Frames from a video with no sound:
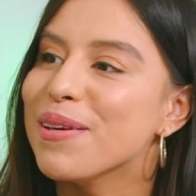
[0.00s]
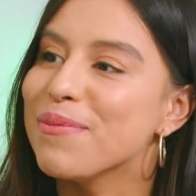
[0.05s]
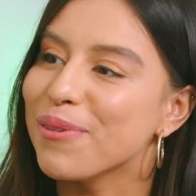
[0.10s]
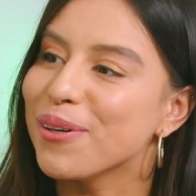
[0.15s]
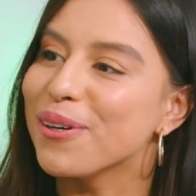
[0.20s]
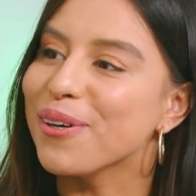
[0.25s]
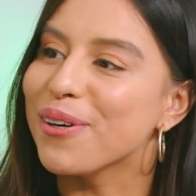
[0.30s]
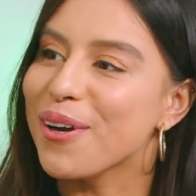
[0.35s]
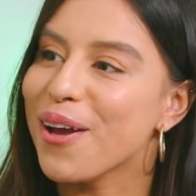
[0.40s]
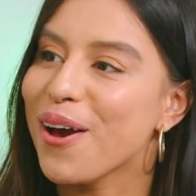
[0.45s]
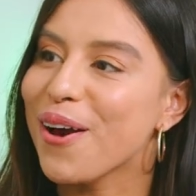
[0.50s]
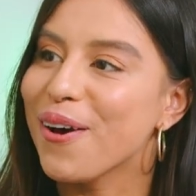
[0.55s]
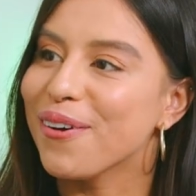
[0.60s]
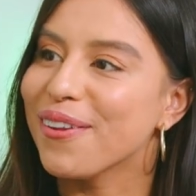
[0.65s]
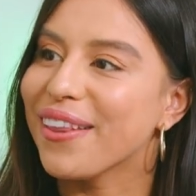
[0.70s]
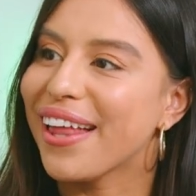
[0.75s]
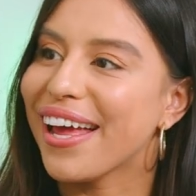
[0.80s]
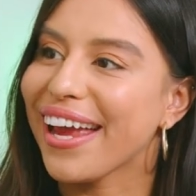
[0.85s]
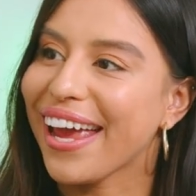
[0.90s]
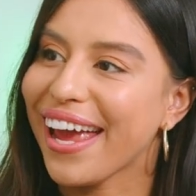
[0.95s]
people to know,
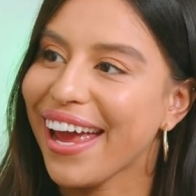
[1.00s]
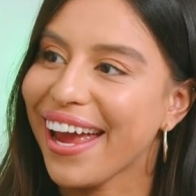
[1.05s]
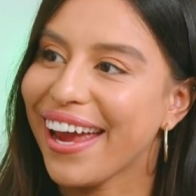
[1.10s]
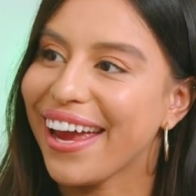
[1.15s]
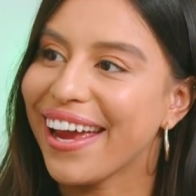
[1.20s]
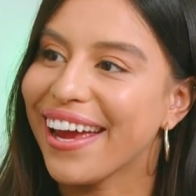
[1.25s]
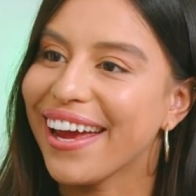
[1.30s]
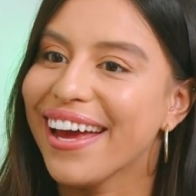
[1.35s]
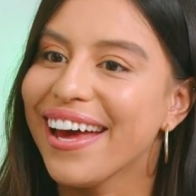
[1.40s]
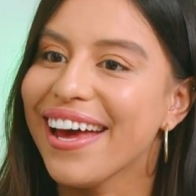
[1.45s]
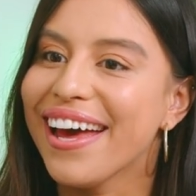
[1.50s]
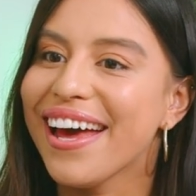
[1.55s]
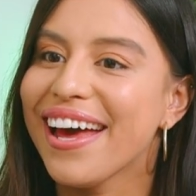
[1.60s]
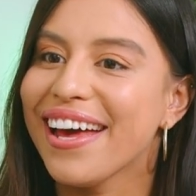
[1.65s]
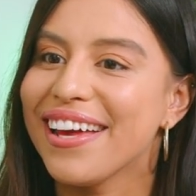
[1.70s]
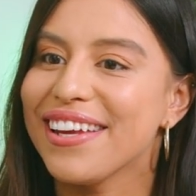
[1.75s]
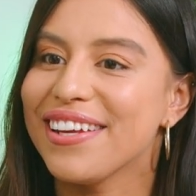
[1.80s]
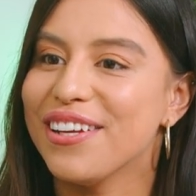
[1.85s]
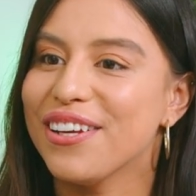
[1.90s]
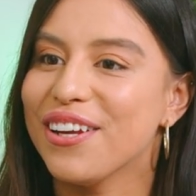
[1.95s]
like, hey,
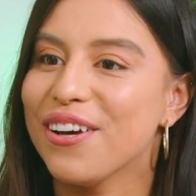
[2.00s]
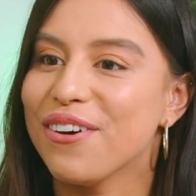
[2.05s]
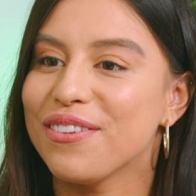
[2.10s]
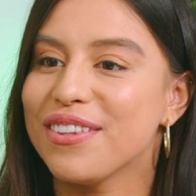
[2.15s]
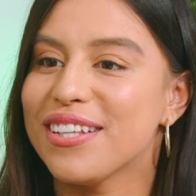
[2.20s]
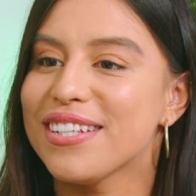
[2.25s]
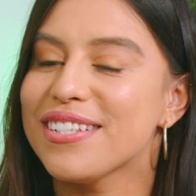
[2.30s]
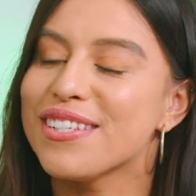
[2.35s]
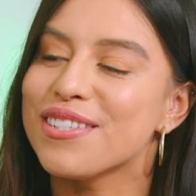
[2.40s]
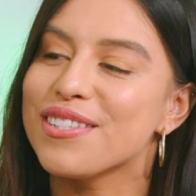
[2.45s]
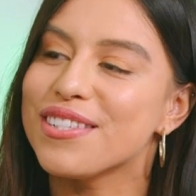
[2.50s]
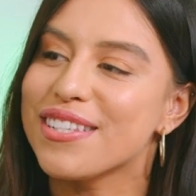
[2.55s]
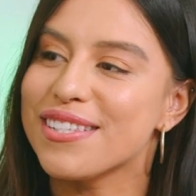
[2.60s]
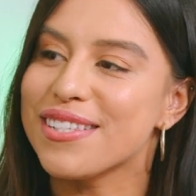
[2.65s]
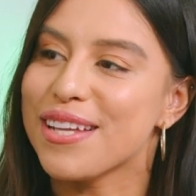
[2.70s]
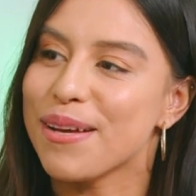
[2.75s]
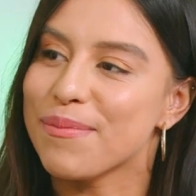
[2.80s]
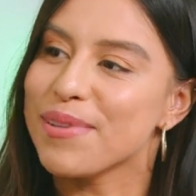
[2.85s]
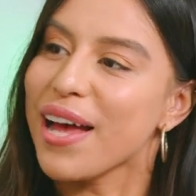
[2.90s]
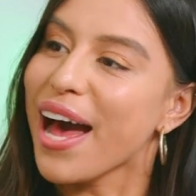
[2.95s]
this is the steps